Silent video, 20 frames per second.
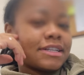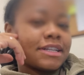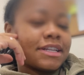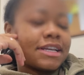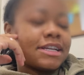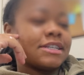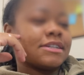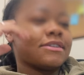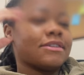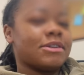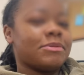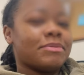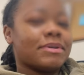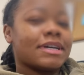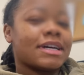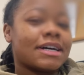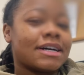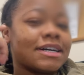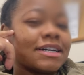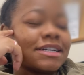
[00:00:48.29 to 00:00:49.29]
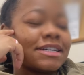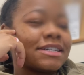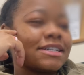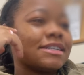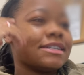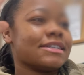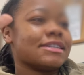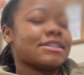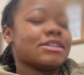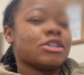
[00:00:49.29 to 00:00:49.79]
it's only
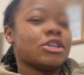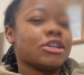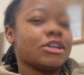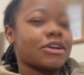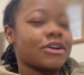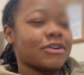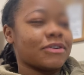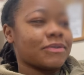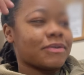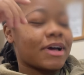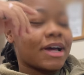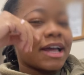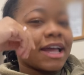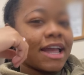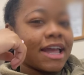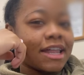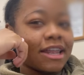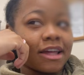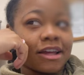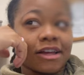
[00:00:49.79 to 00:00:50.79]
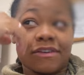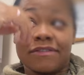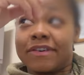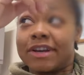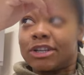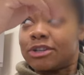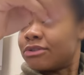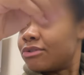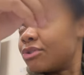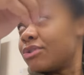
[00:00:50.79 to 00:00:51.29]
because you know I had like a
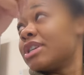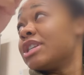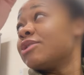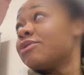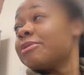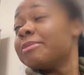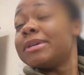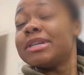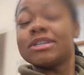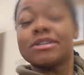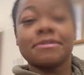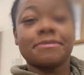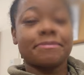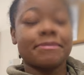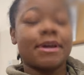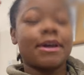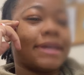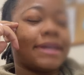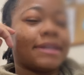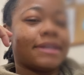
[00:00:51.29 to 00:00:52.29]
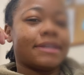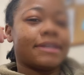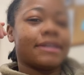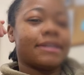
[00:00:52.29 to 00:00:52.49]
facial transformation. But eh.